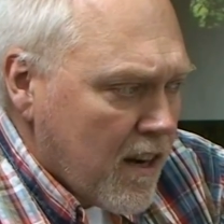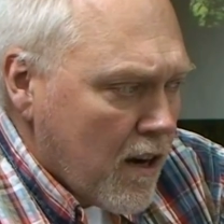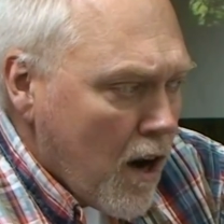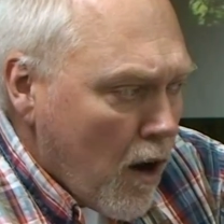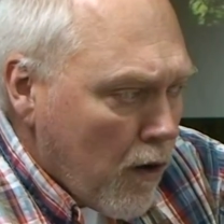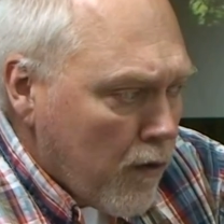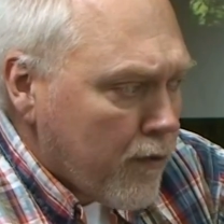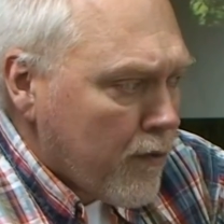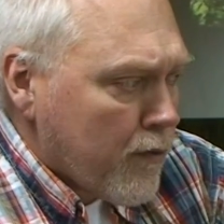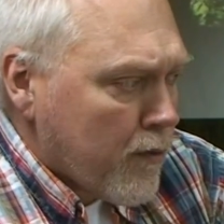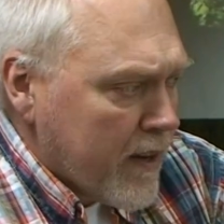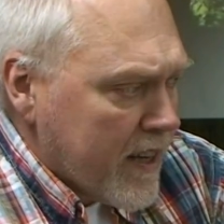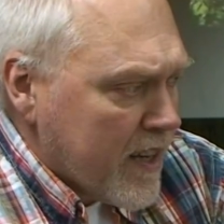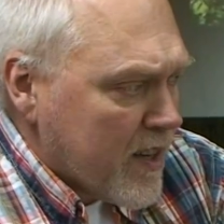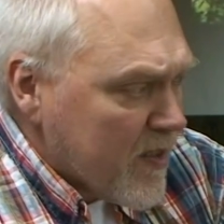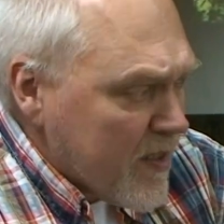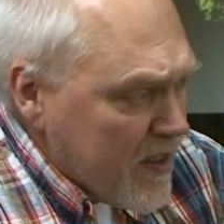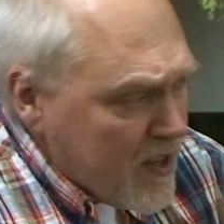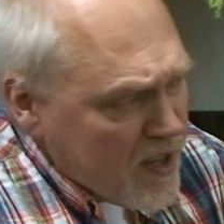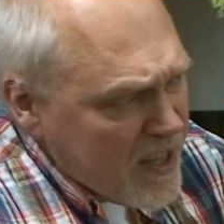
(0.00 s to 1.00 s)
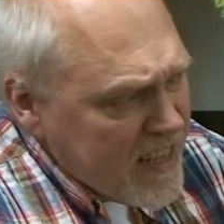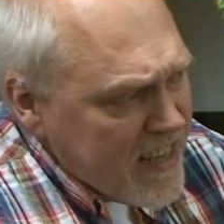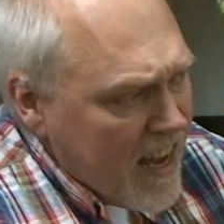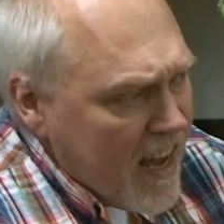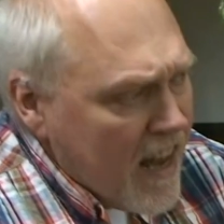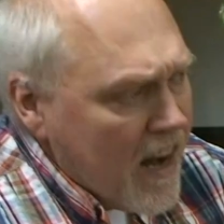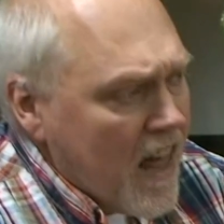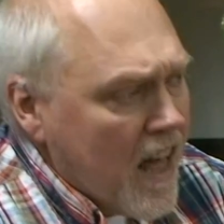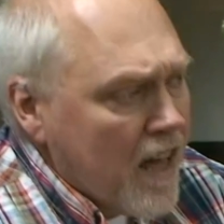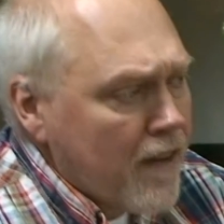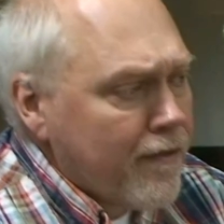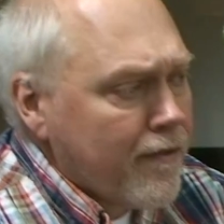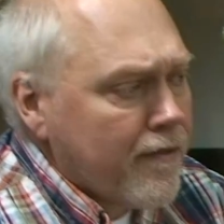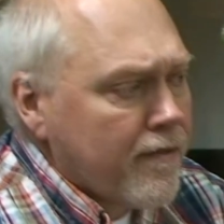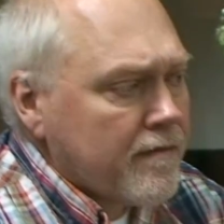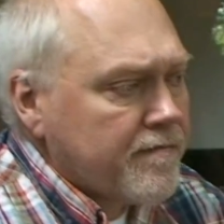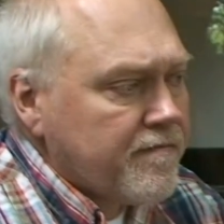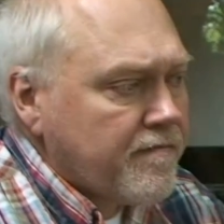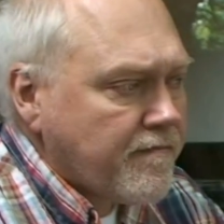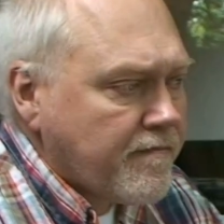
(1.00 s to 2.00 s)
low frequency, LF,
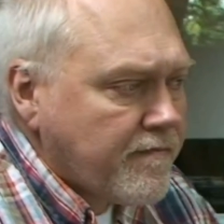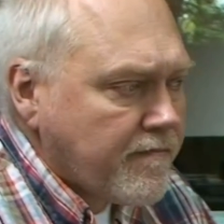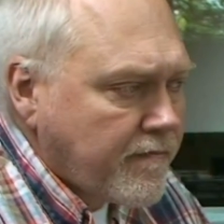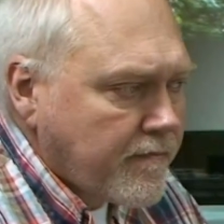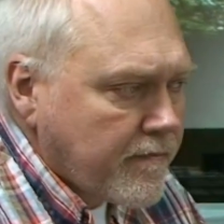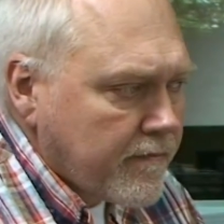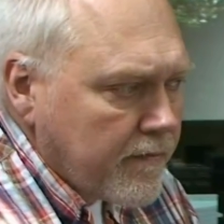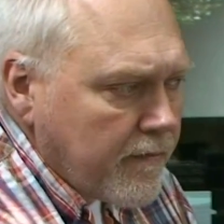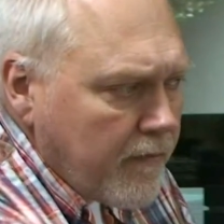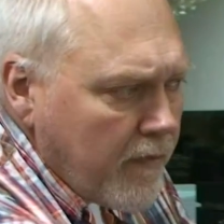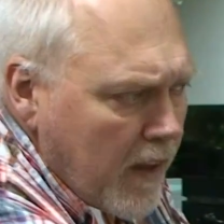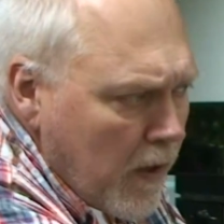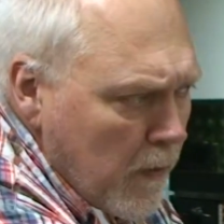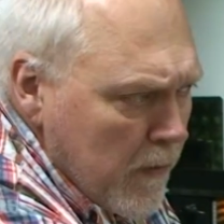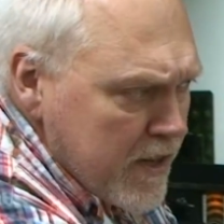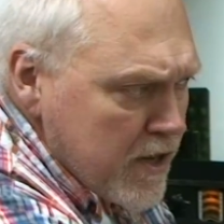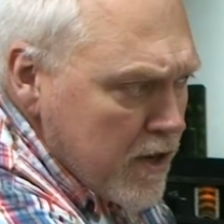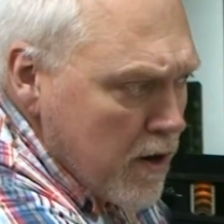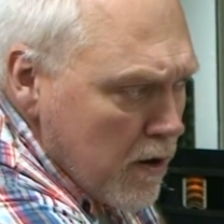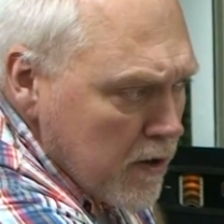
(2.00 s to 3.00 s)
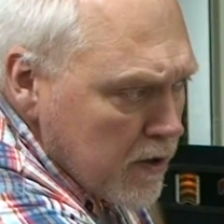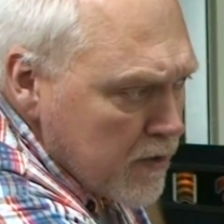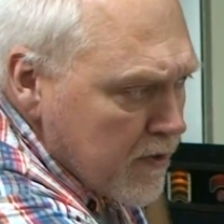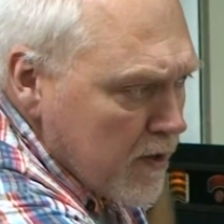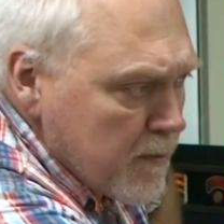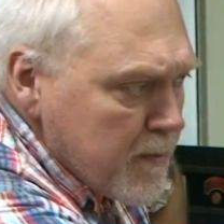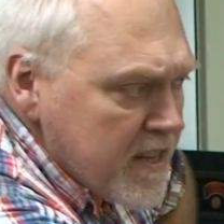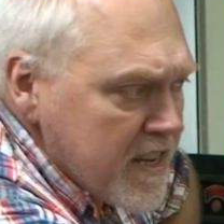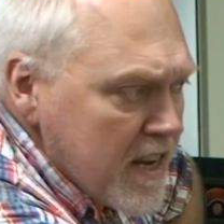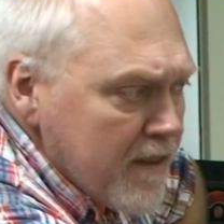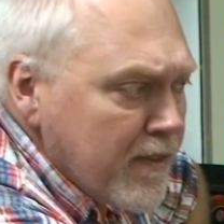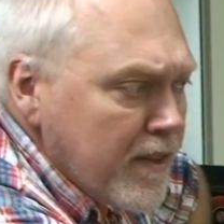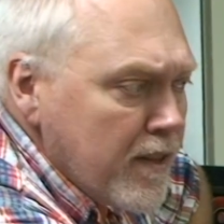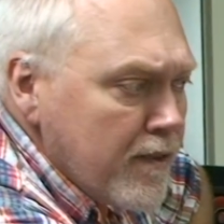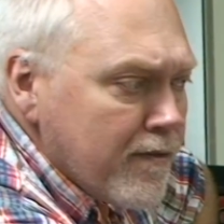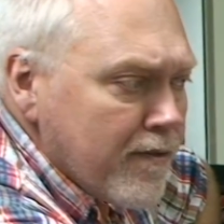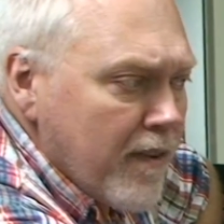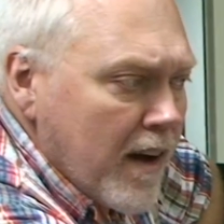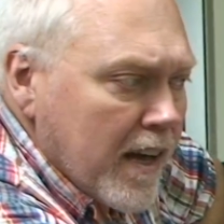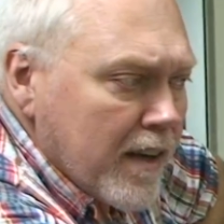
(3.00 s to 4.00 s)
which goes from
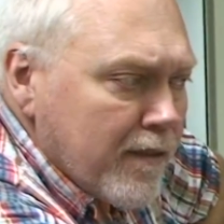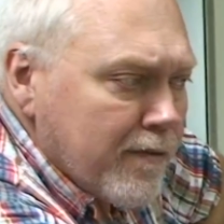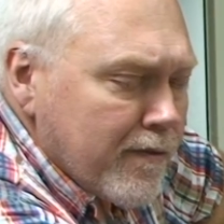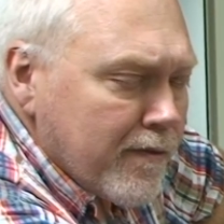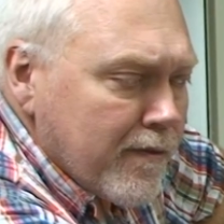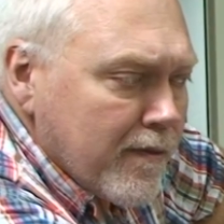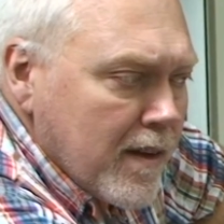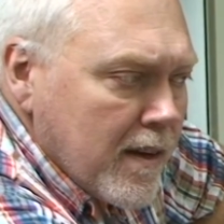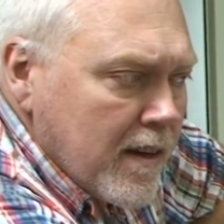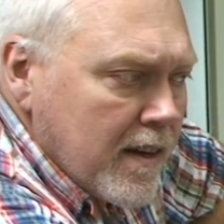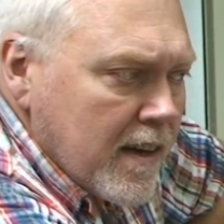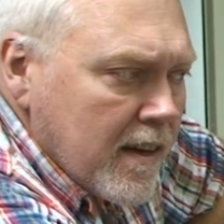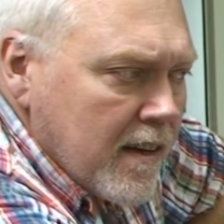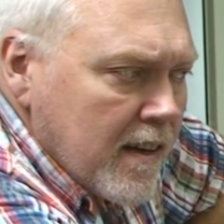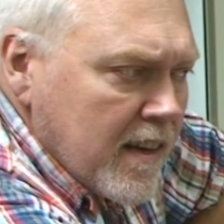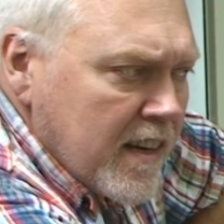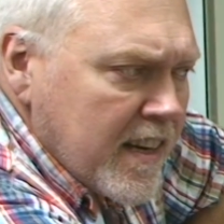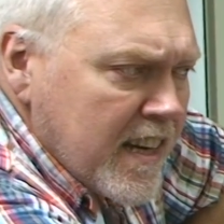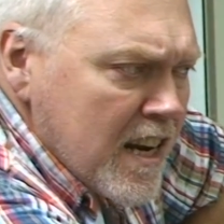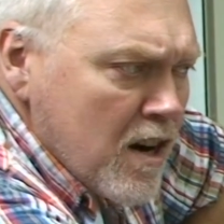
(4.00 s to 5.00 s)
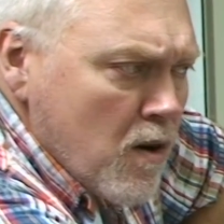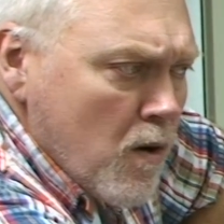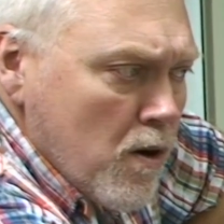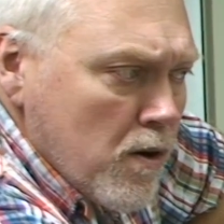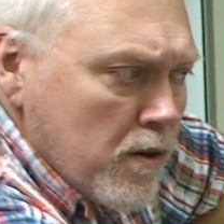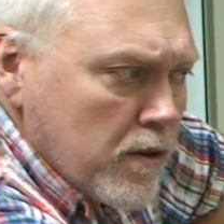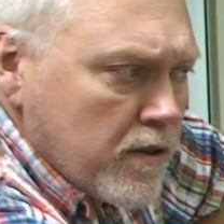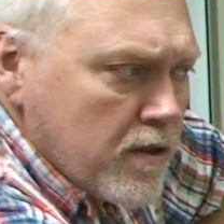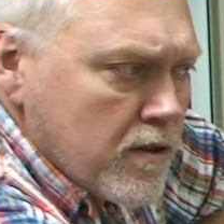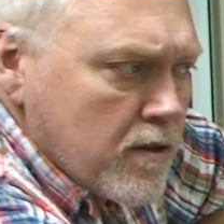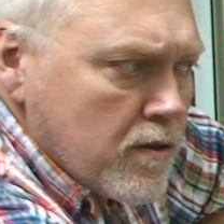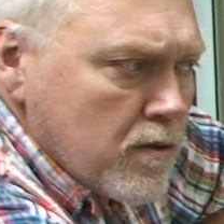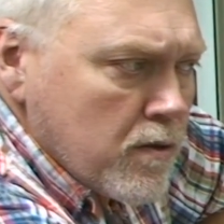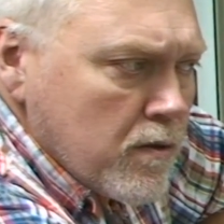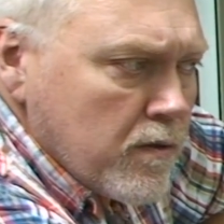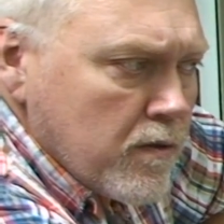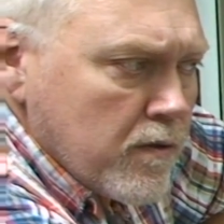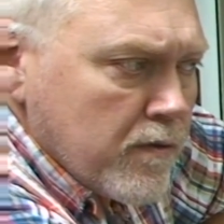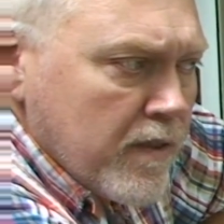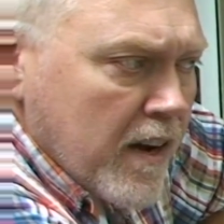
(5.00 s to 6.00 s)
75 kilohertz
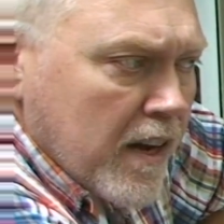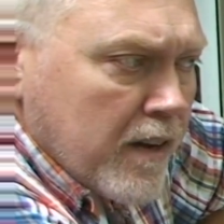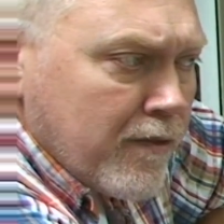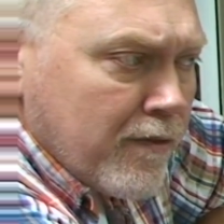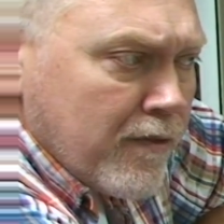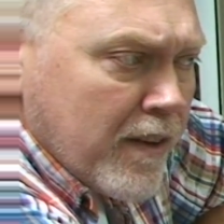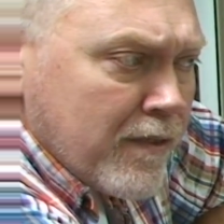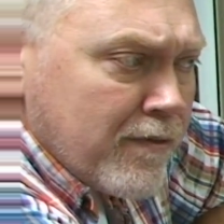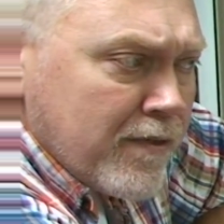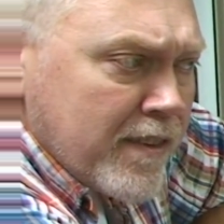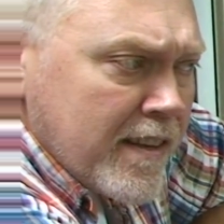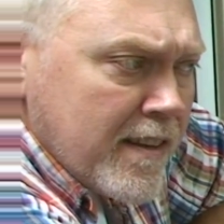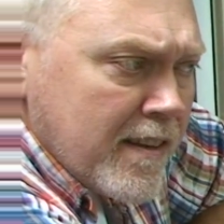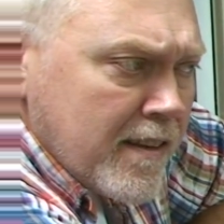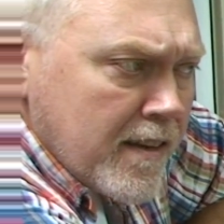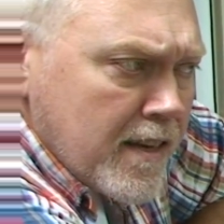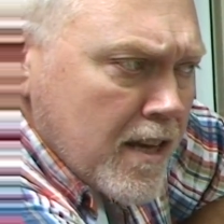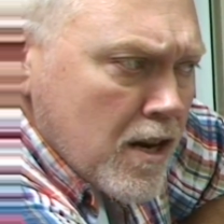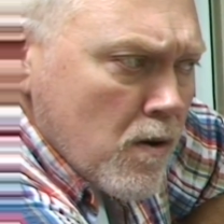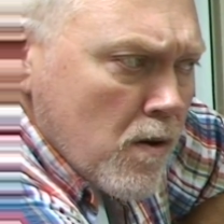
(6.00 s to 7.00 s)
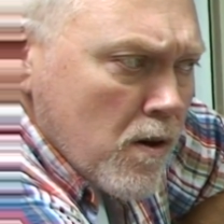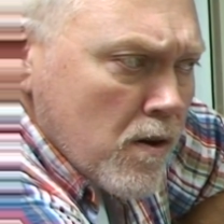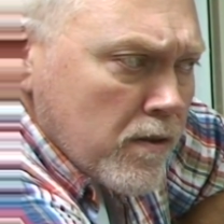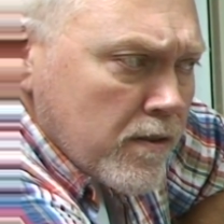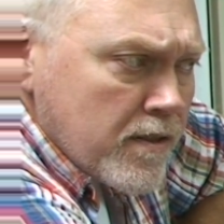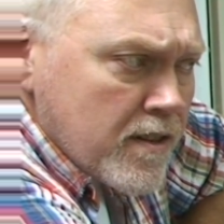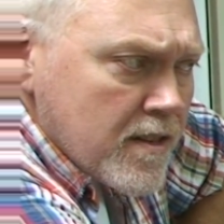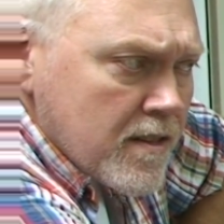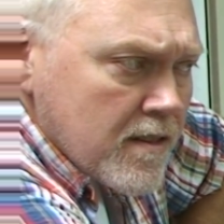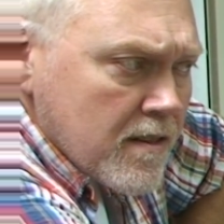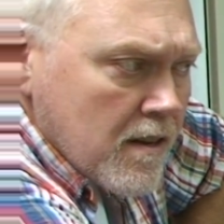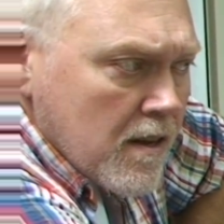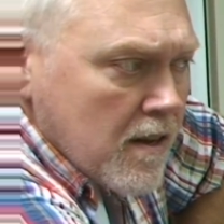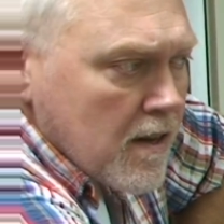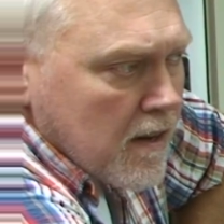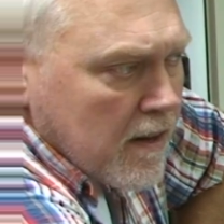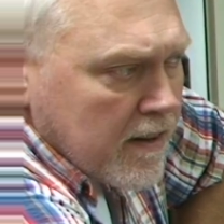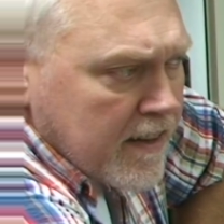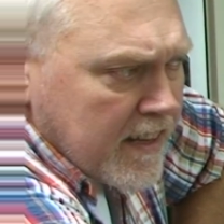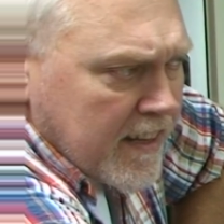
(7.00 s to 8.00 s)
to 550 kilohertz,
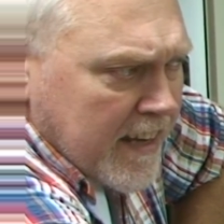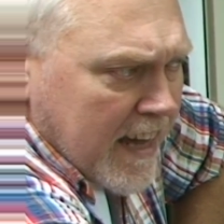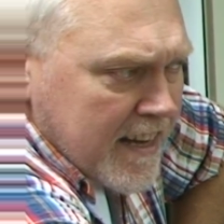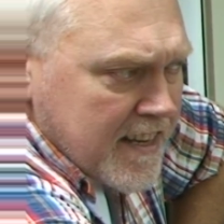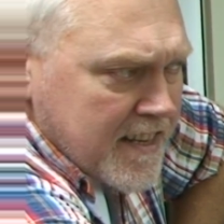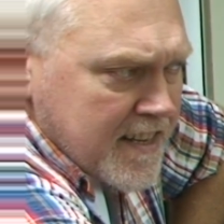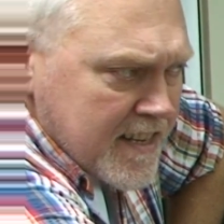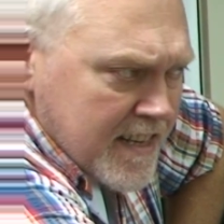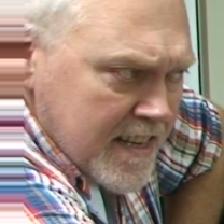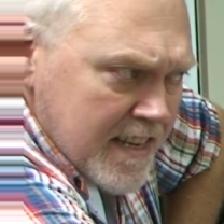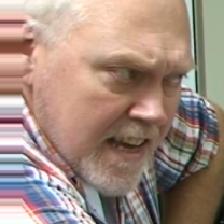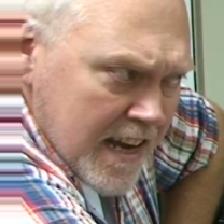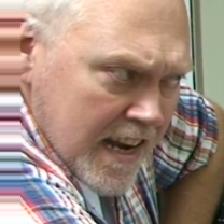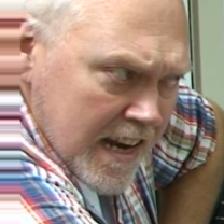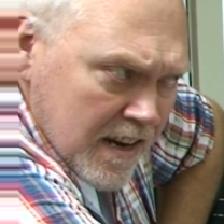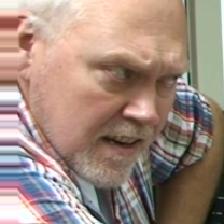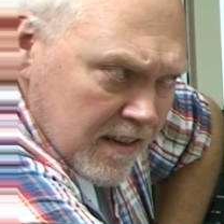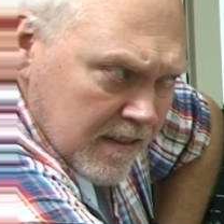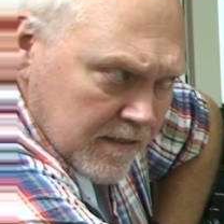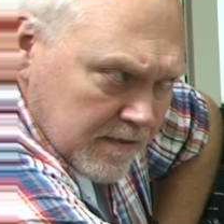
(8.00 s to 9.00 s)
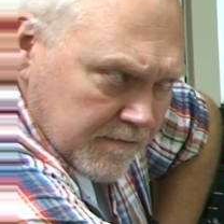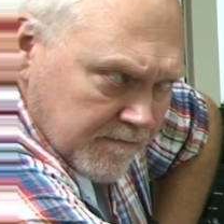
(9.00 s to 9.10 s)
KC here,